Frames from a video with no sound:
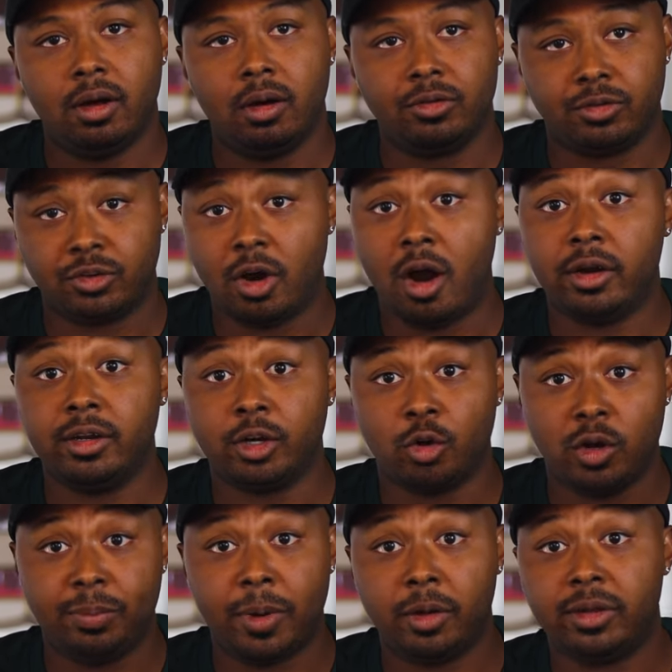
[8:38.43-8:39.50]
Starting to
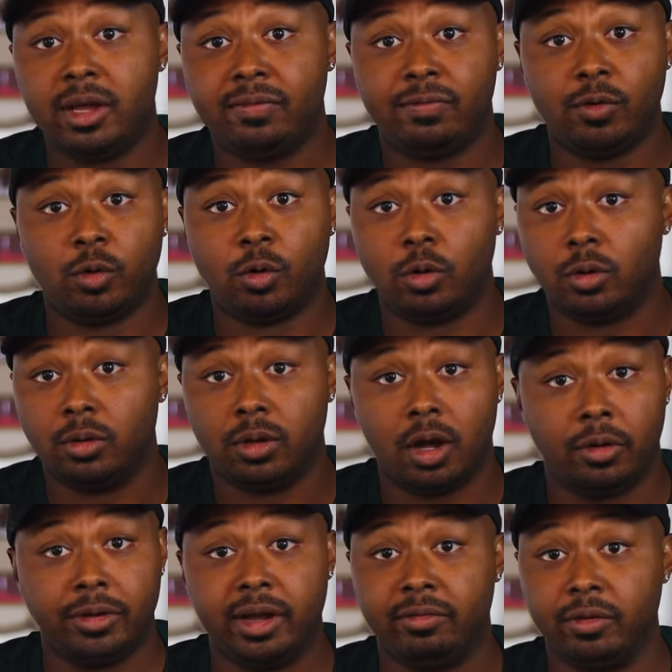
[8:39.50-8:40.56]
creep on that full
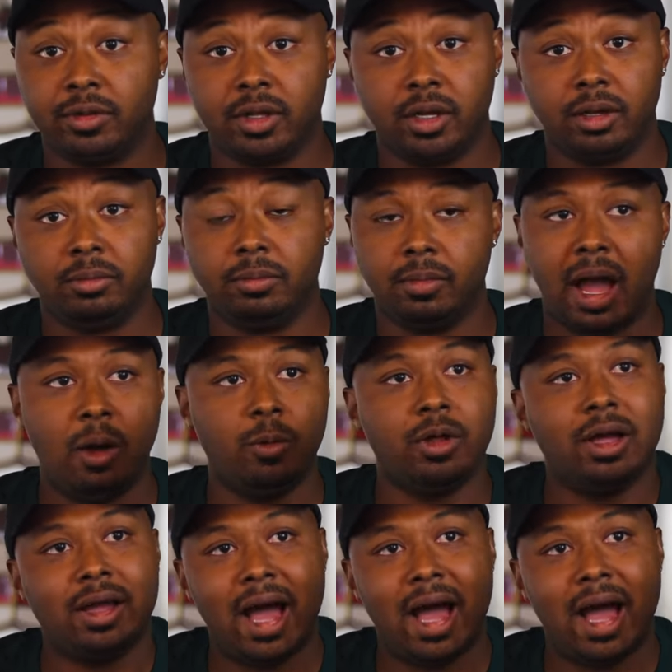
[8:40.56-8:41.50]
on everything. I would